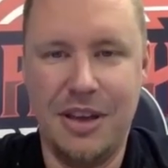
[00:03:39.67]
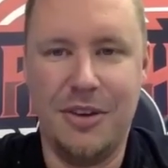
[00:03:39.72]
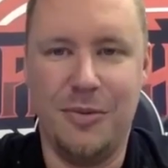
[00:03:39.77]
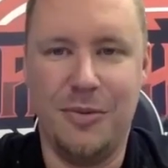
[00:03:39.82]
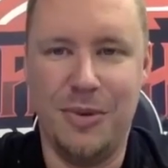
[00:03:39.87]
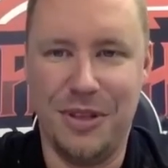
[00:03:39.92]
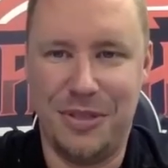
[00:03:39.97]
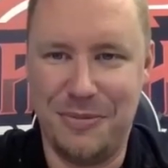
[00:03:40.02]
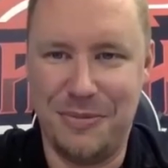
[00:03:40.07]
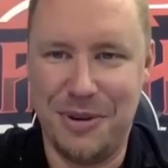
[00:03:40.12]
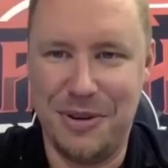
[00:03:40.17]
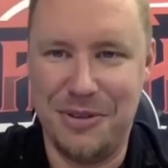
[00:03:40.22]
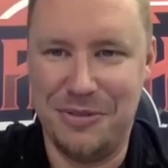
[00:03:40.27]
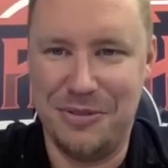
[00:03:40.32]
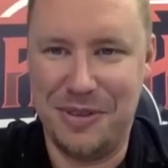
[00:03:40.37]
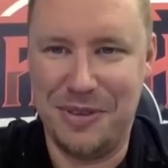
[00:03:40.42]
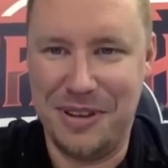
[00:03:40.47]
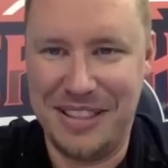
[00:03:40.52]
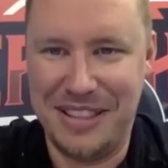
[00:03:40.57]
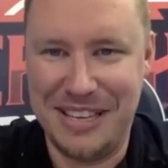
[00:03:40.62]
with one
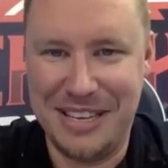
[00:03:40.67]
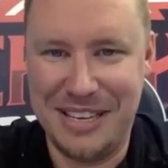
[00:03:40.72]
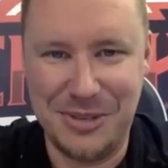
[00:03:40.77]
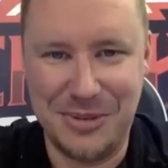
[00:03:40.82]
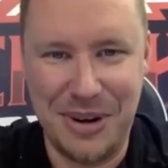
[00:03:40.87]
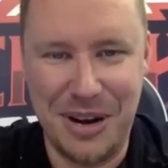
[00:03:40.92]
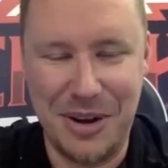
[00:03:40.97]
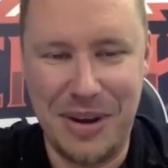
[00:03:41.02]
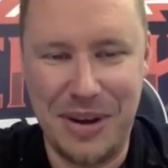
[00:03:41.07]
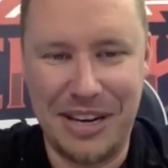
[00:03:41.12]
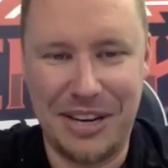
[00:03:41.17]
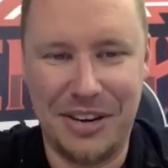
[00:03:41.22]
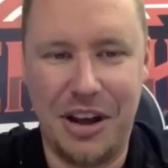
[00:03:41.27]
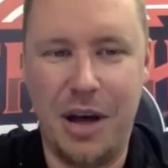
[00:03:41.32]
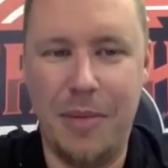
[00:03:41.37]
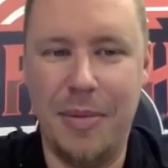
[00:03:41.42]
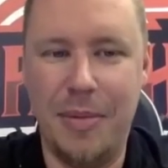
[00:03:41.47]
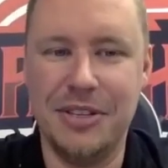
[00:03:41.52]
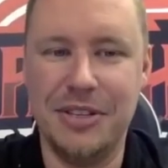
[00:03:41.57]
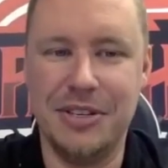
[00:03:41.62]
of these Red Wing
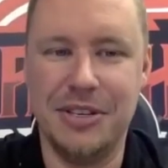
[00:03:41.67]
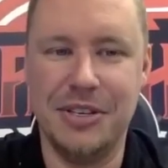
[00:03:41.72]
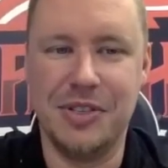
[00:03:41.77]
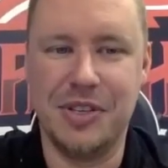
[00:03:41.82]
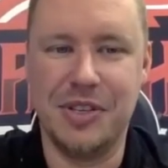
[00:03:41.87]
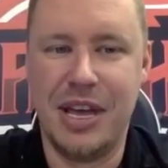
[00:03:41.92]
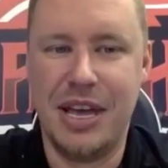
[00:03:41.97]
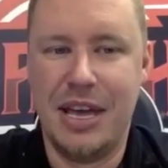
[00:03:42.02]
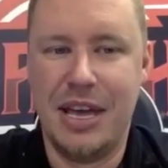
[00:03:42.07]
commenters.